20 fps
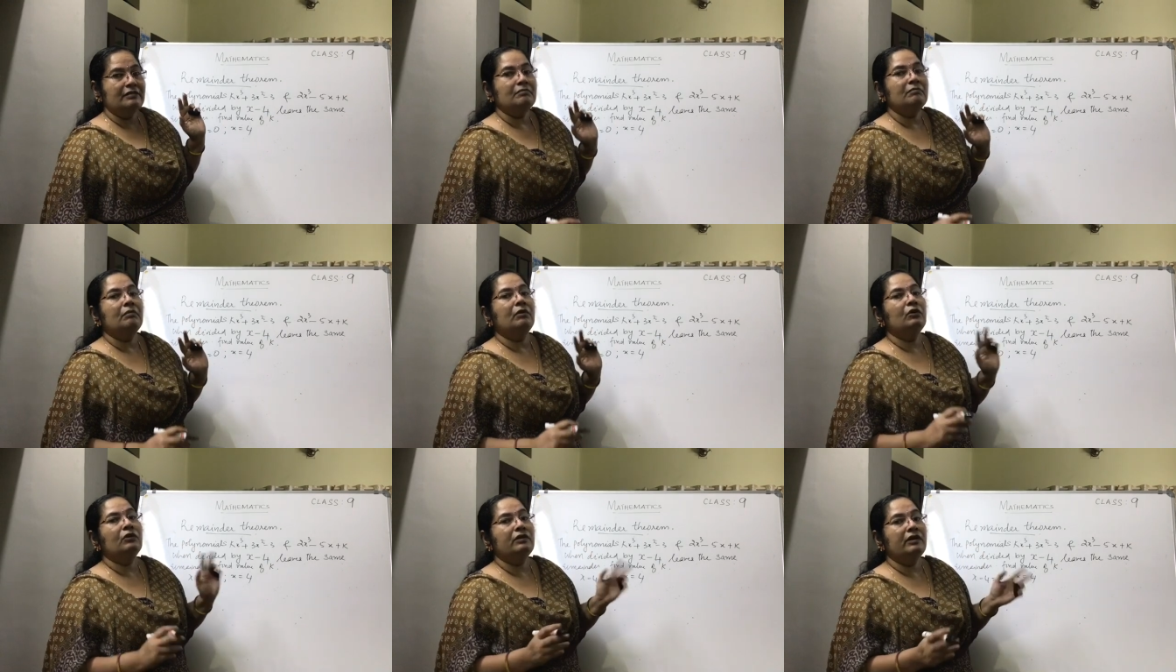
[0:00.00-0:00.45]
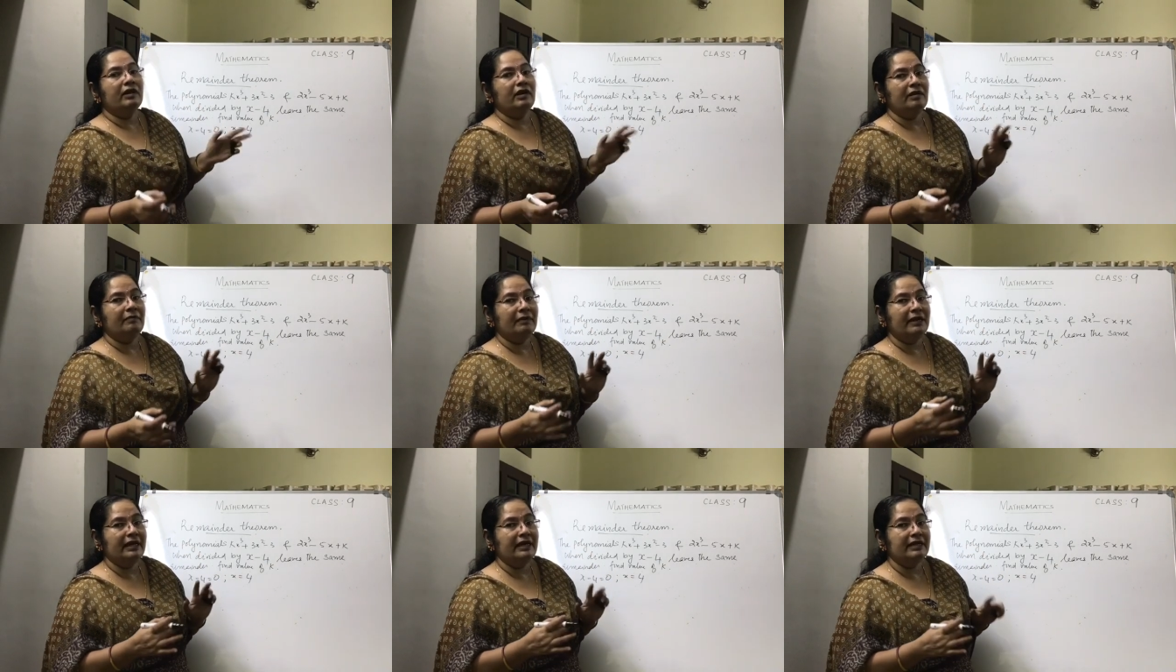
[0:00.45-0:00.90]
Both the
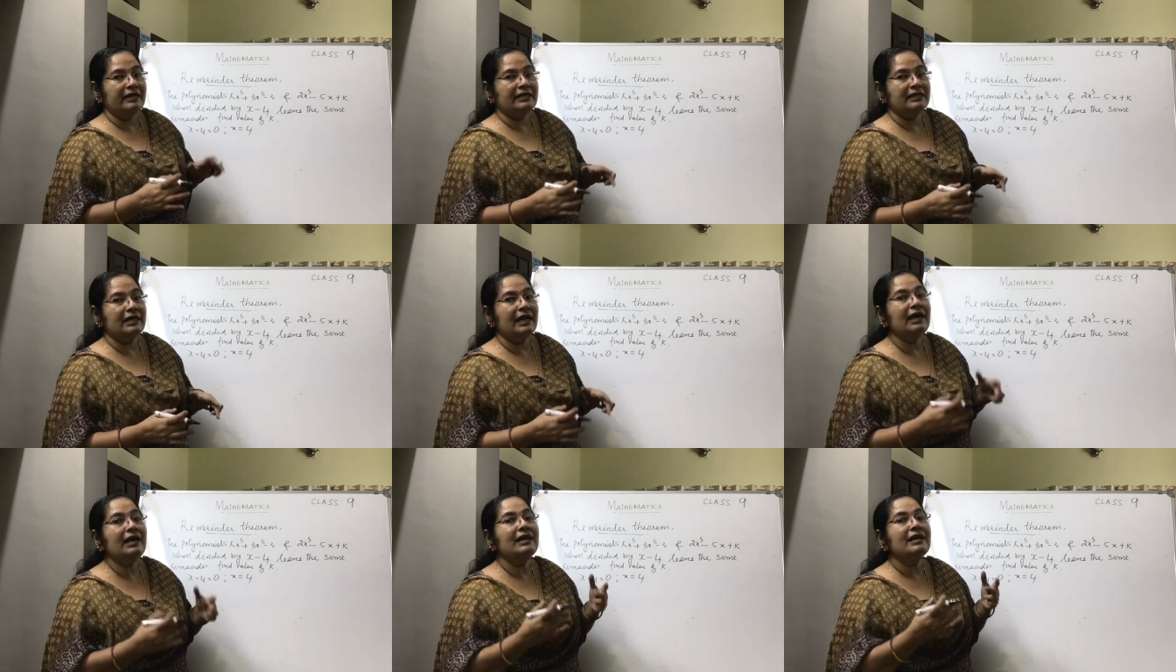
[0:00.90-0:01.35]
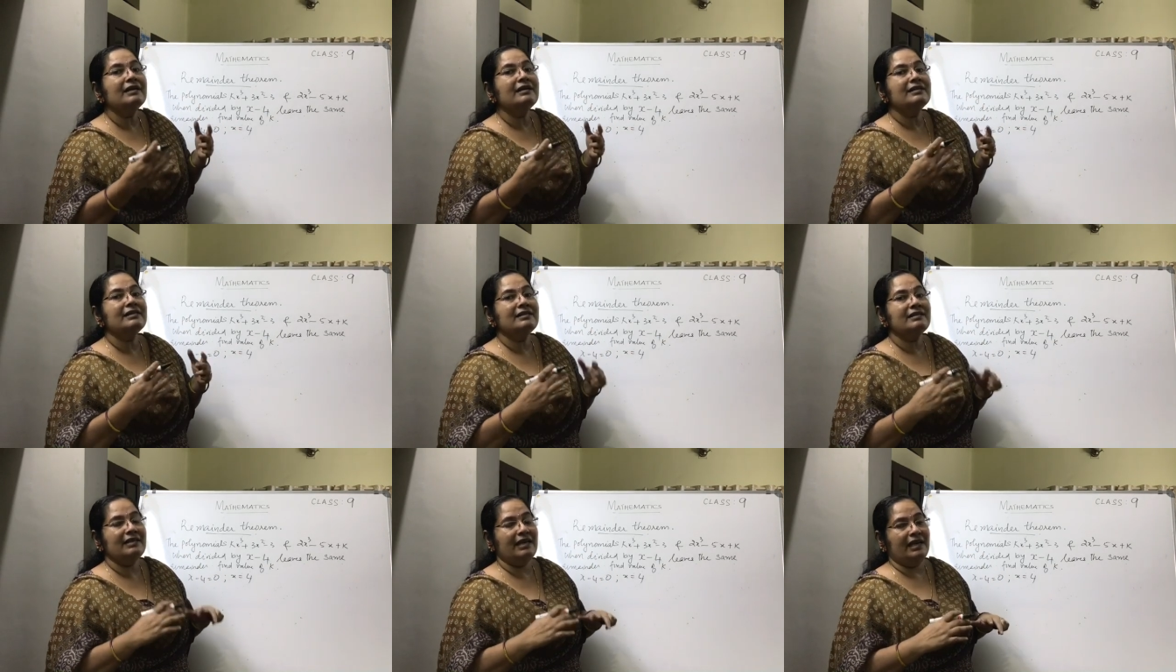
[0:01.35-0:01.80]
remainders are
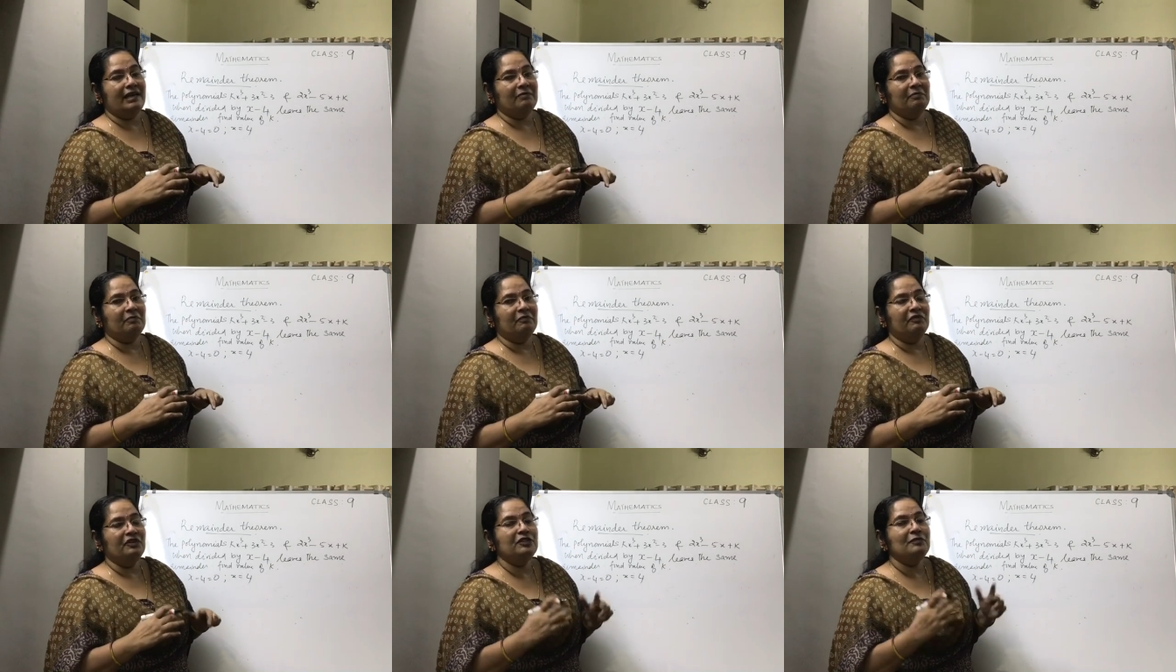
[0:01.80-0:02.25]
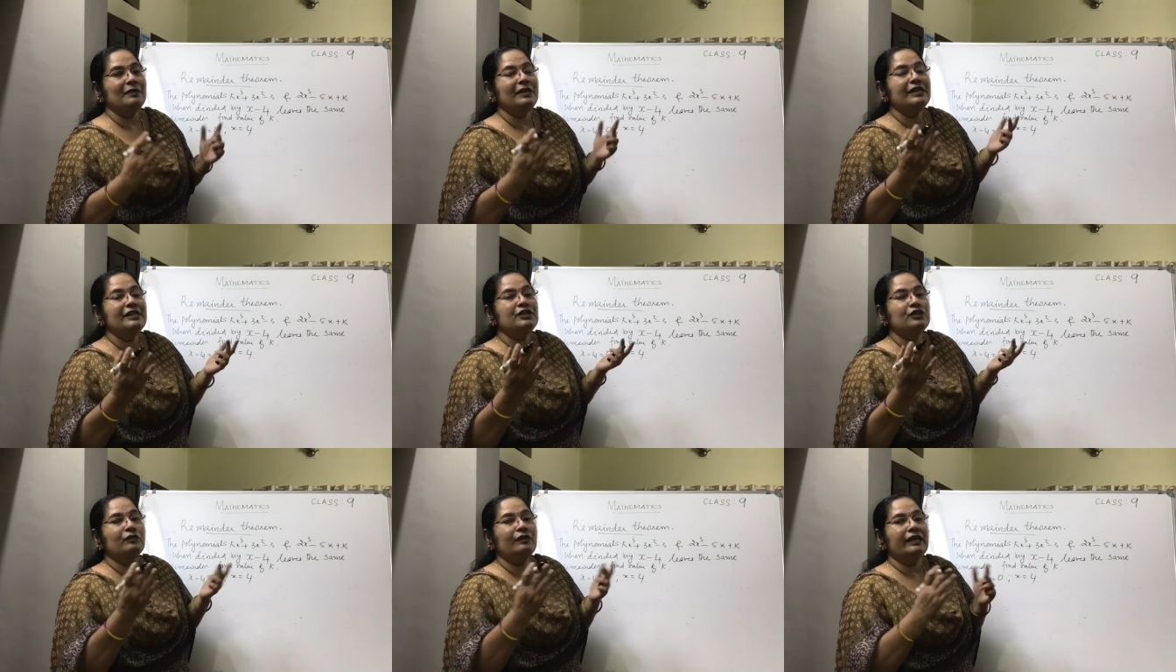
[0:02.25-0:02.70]
same, which
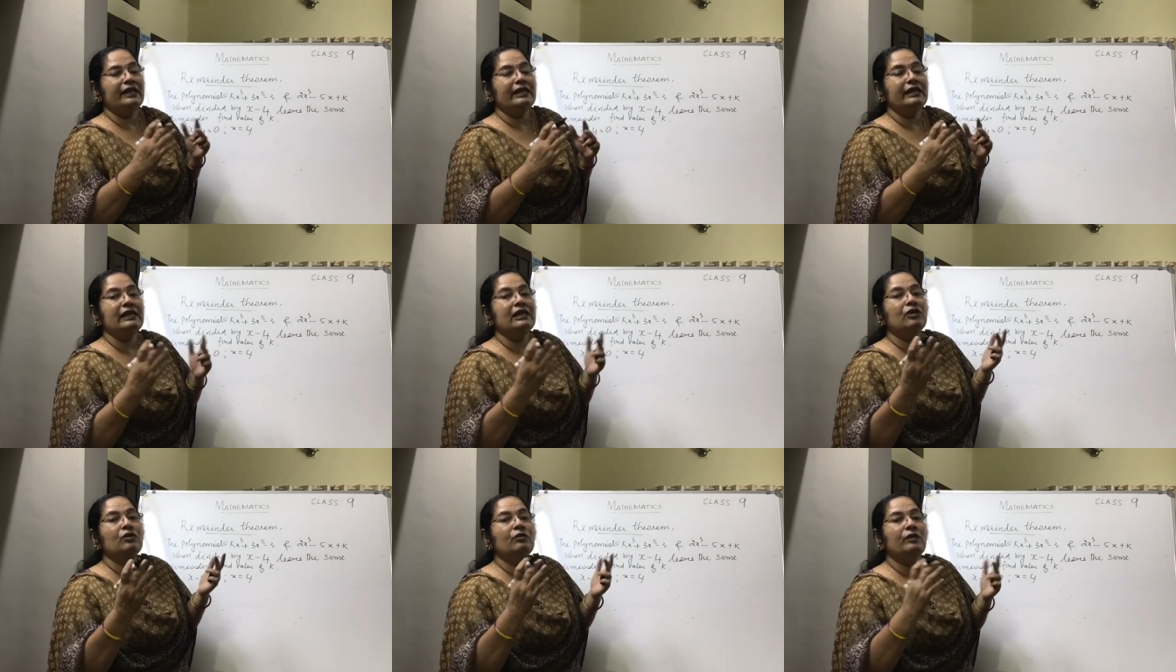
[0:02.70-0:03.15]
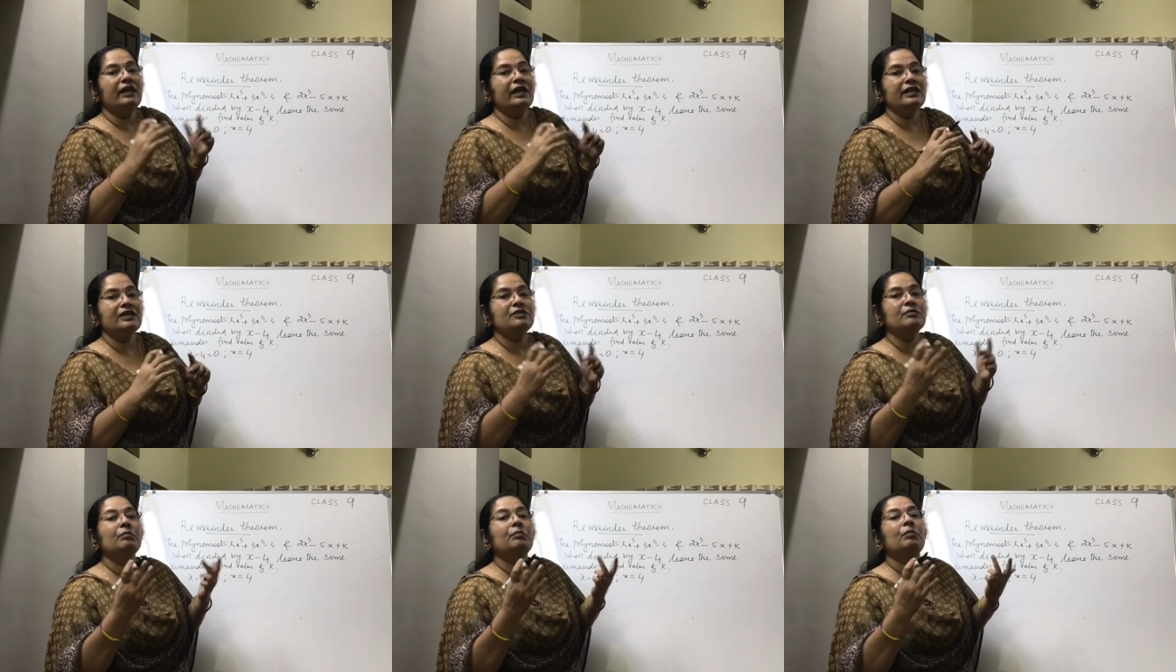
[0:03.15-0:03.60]
means you will
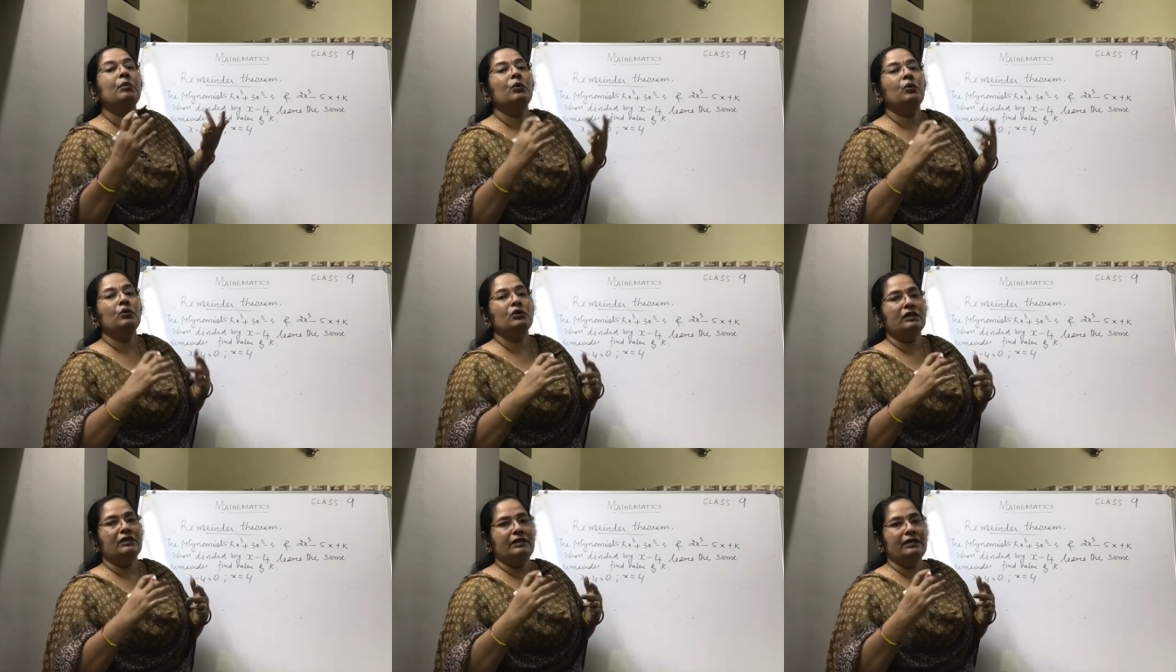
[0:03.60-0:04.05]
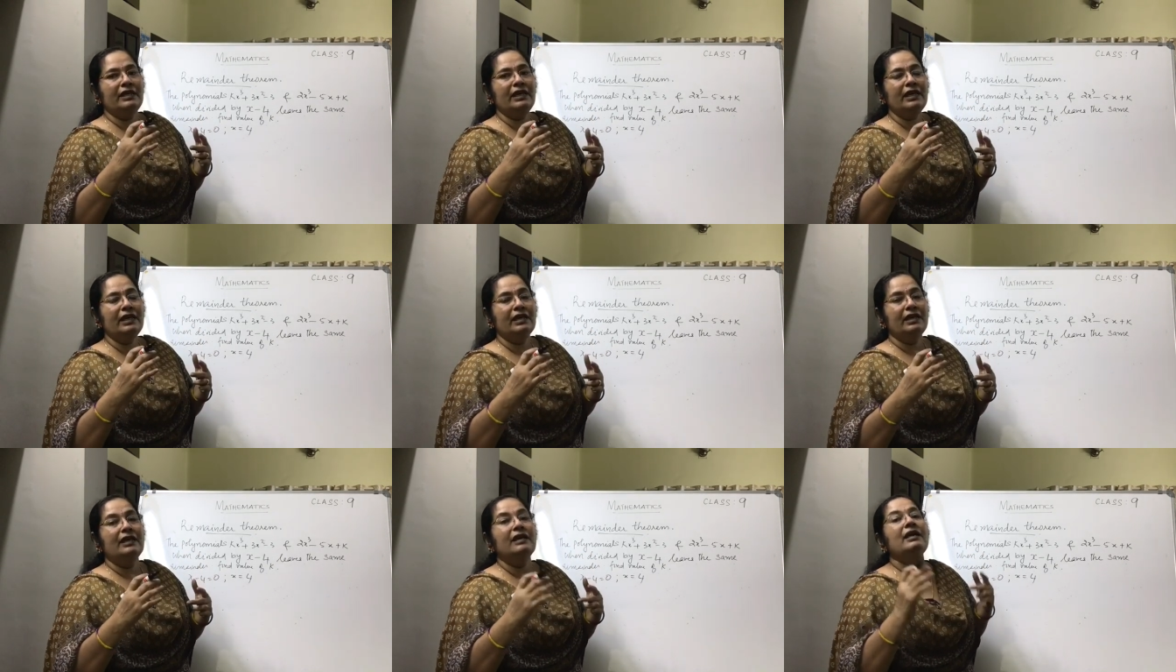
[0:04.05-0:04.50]
equate both the
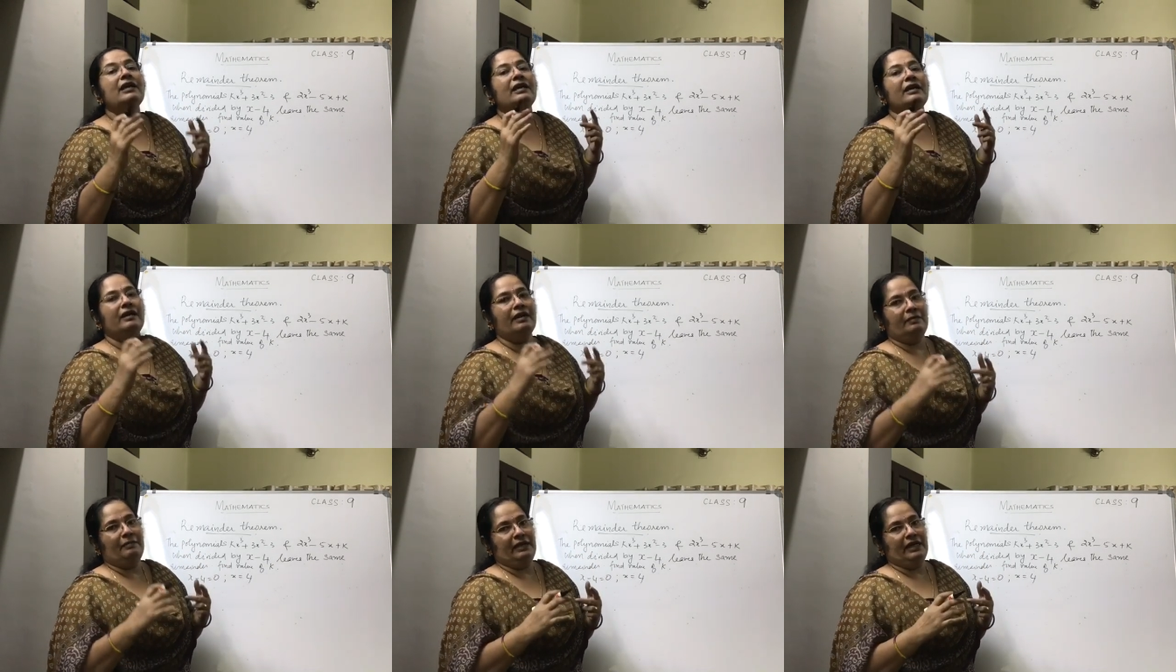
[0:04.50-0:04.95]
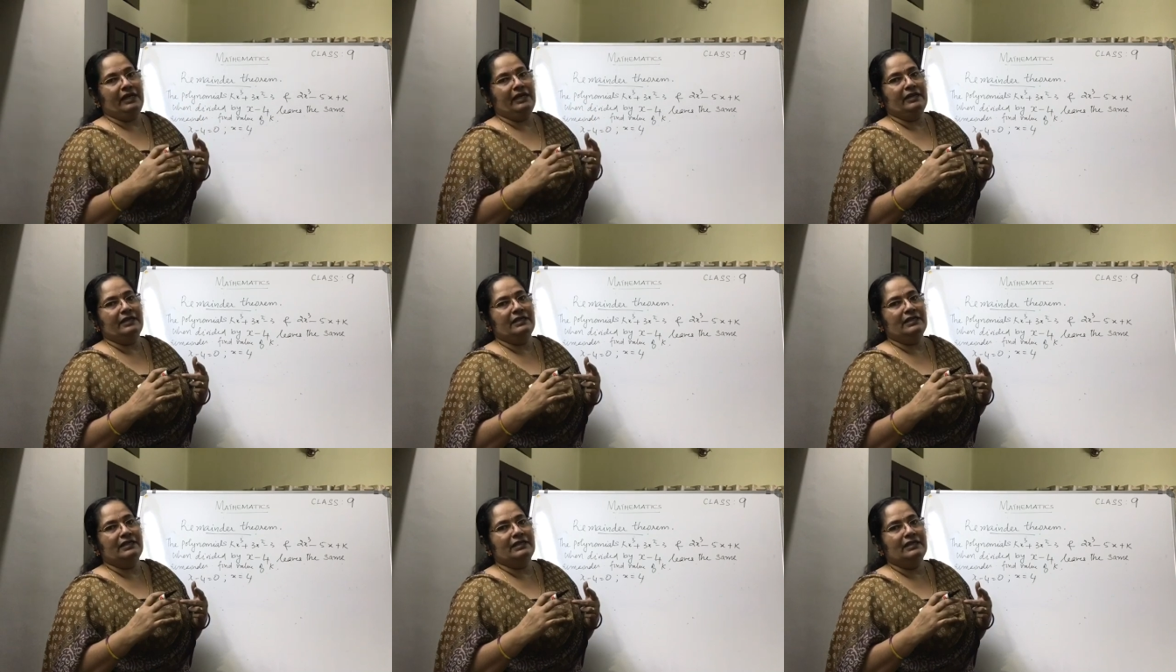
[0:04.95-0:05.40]

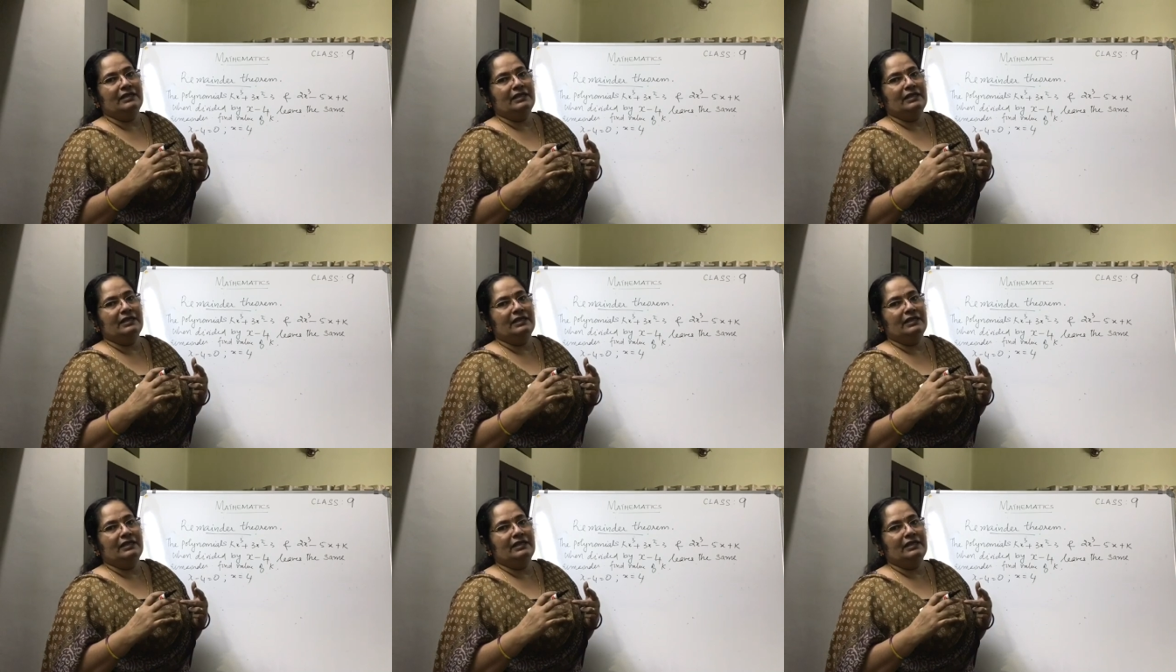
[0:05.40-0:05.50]
remainders.